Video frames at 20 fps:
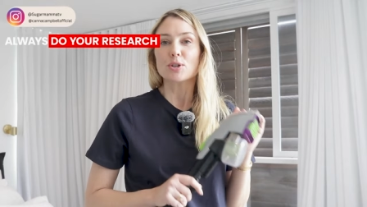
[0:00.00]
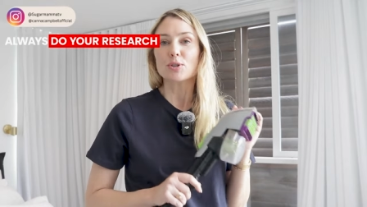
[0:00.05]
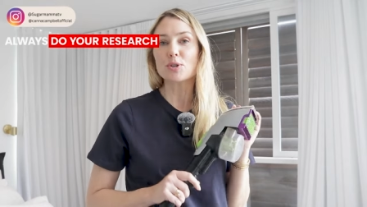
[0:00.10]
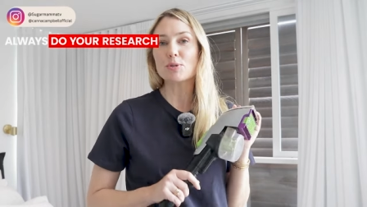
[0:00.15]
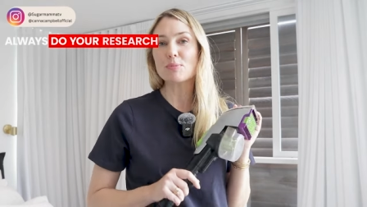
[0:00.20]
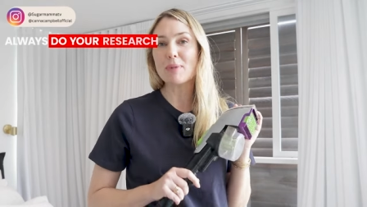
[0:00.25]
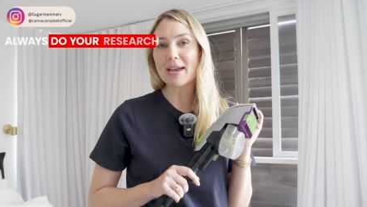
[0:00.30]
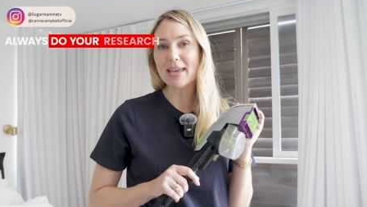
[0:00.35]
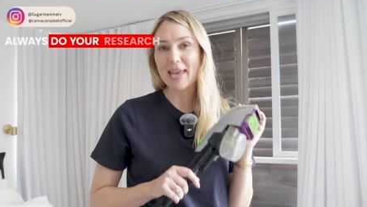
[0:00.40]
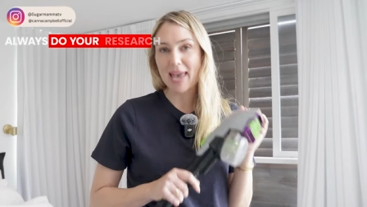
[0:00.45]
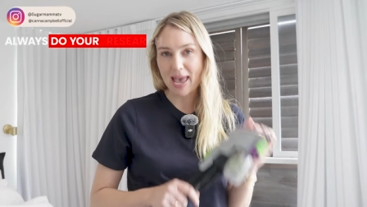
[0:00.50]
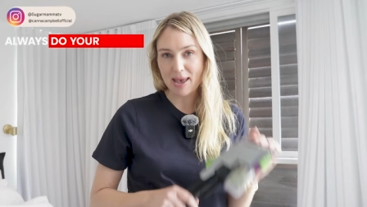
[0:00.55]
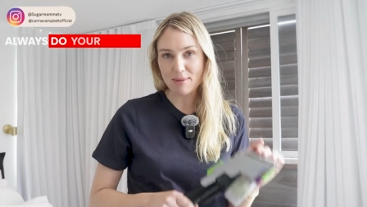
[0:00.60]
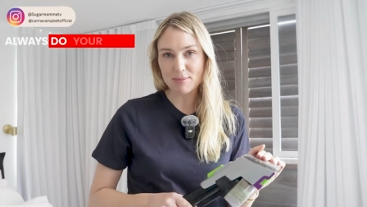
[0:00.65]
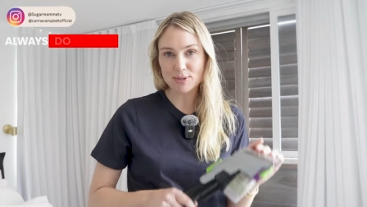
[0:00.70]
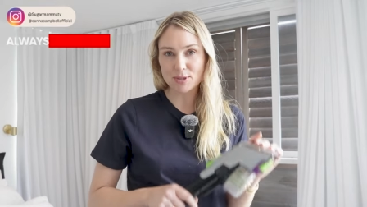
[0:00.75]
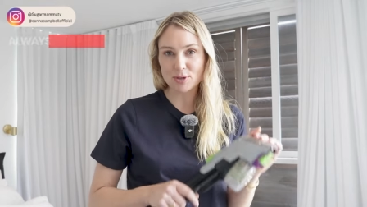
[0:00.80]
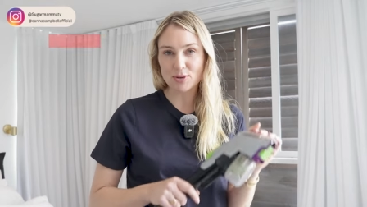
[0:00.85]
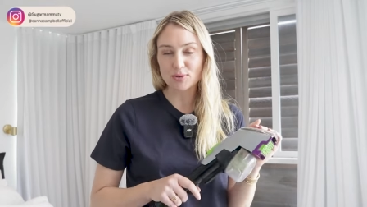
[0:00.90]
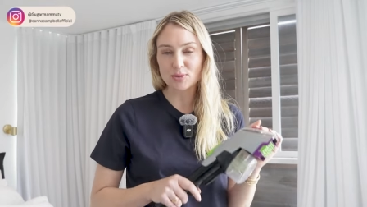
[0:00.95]
to my
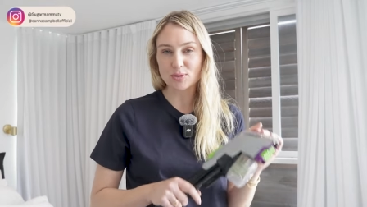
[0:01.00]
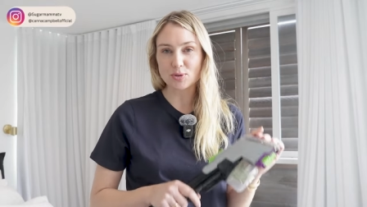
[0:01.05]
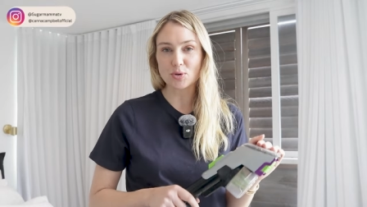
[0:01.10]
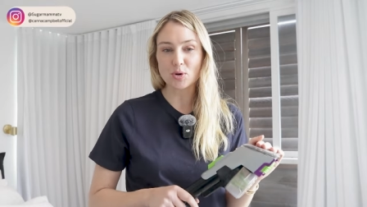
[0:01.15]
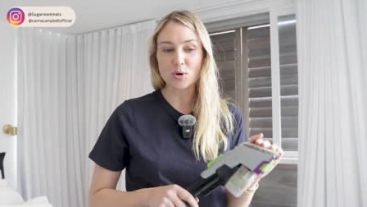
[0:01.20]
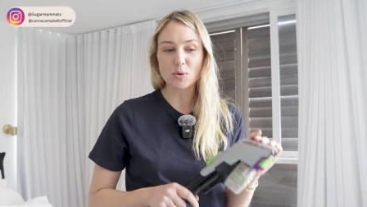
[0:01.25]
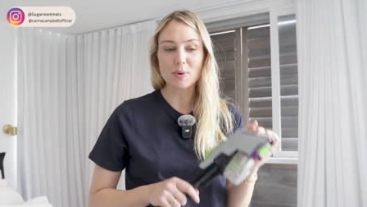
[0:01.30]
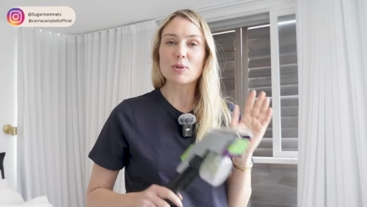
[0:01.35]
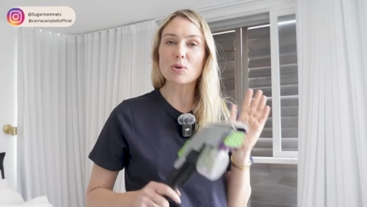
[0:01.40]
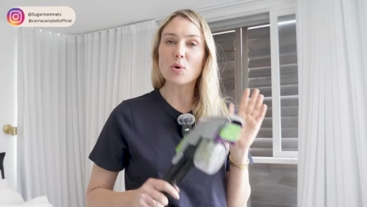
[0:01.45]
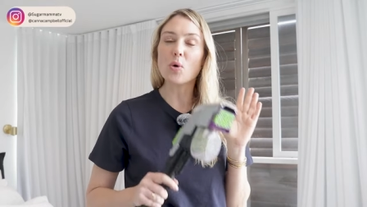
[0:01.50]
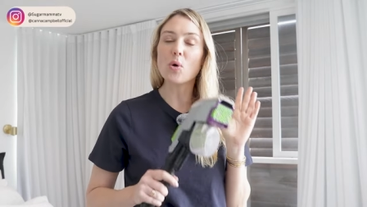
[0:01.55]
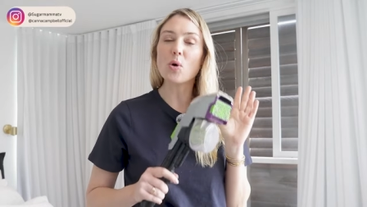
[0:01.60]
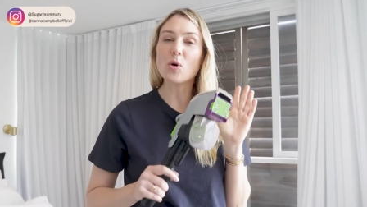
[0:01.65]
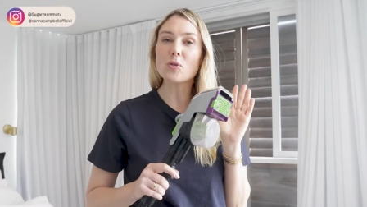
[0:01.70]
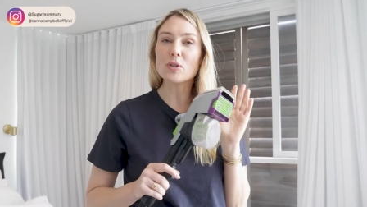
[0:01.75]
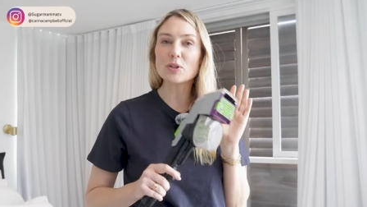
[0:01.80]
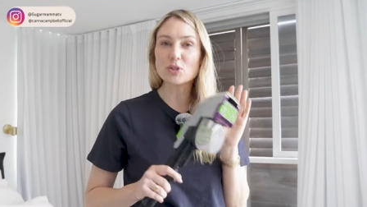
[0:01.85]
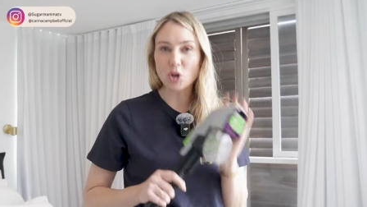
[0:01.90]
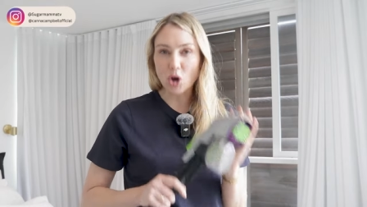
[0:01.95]
Amazon store with
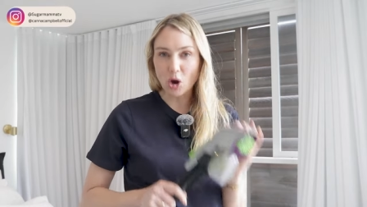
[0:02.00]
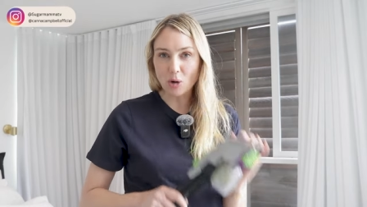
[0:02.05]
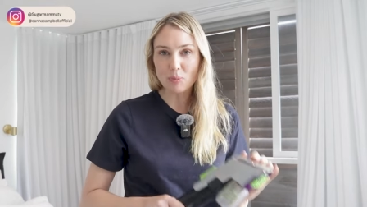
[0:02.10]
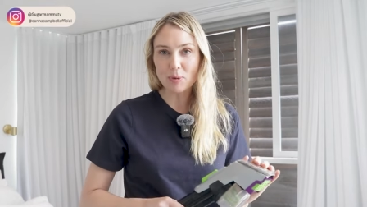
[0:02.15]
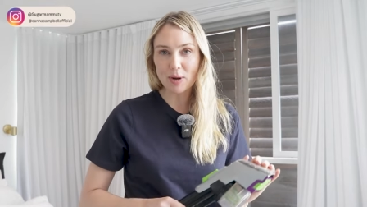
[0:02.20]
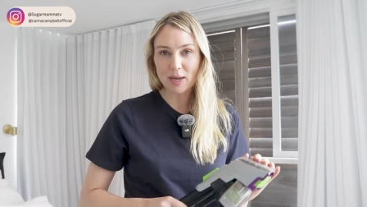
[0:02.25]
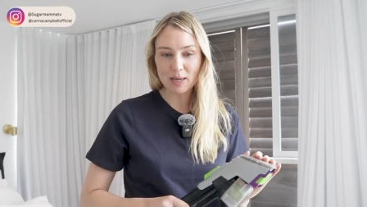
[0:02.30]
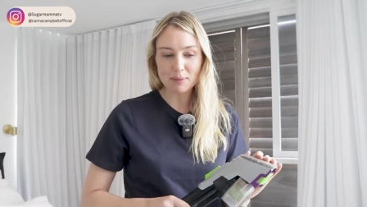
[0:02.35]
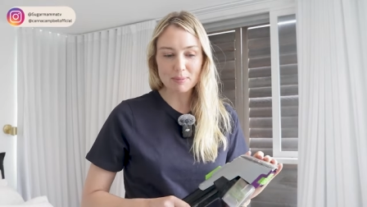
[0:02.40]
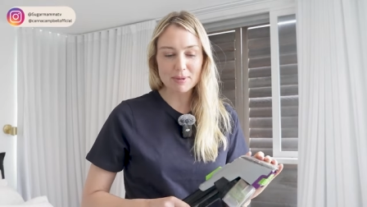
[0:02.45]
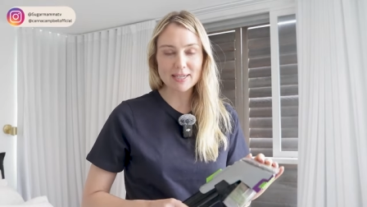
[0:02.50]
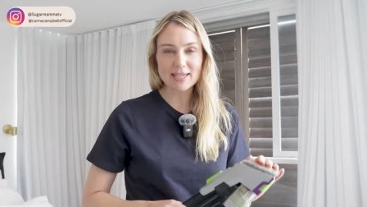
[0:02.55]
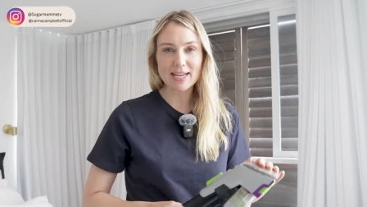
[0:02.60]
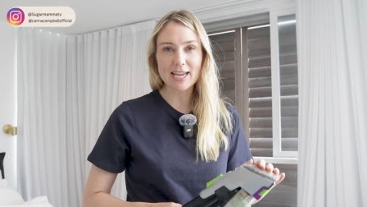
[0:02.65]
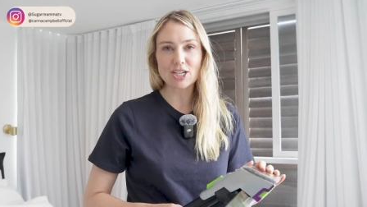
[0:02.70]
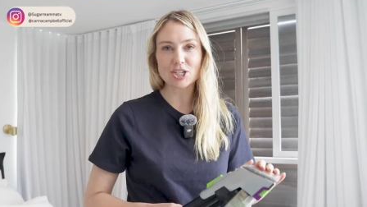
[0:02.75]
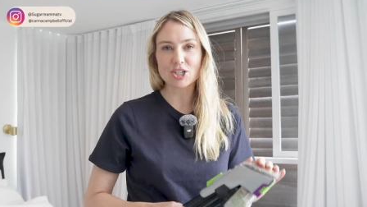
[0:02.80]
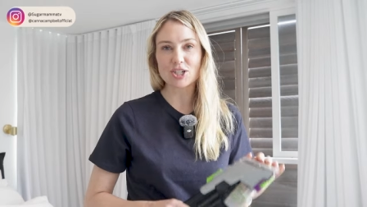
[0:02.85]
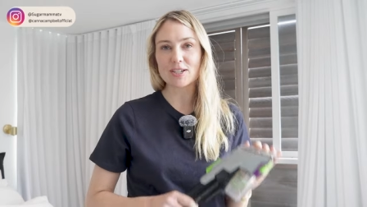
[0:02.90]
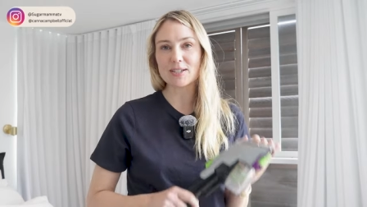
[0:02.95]
all the top
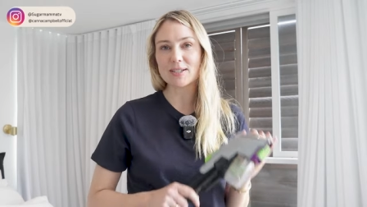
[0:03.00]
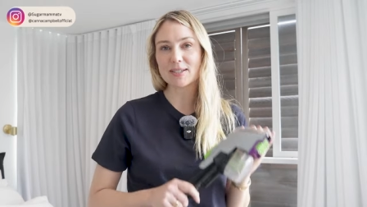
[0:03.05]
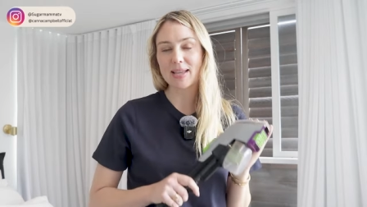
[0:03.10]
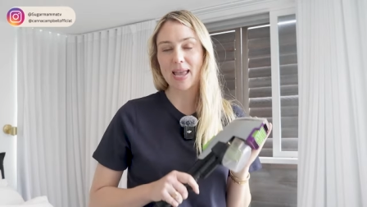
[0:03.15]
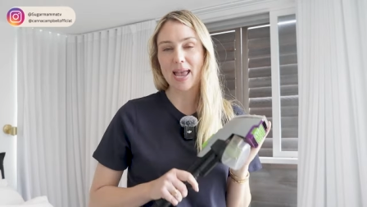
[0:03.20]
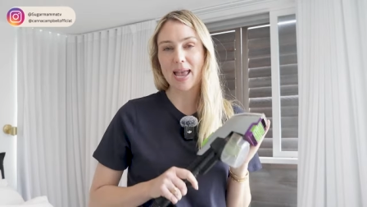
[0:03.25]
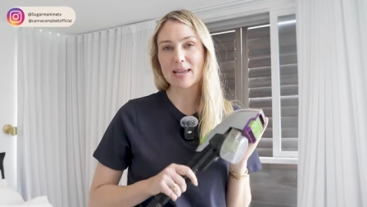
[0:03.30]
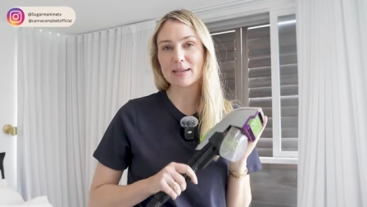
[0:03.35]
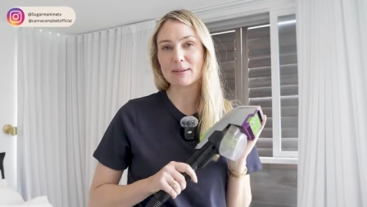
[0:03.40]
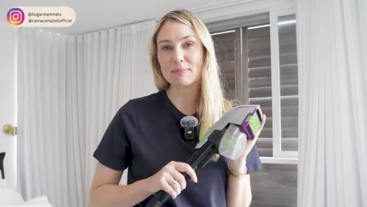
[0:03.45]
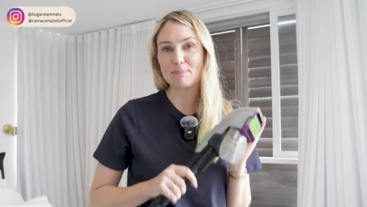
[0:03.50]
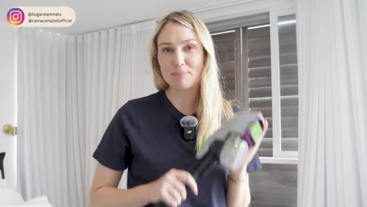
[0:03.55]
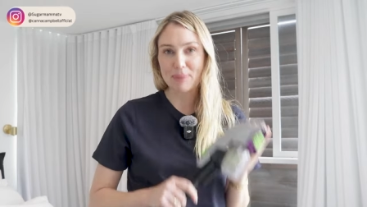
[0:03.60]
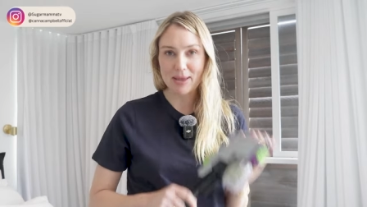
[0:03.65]
recommendations and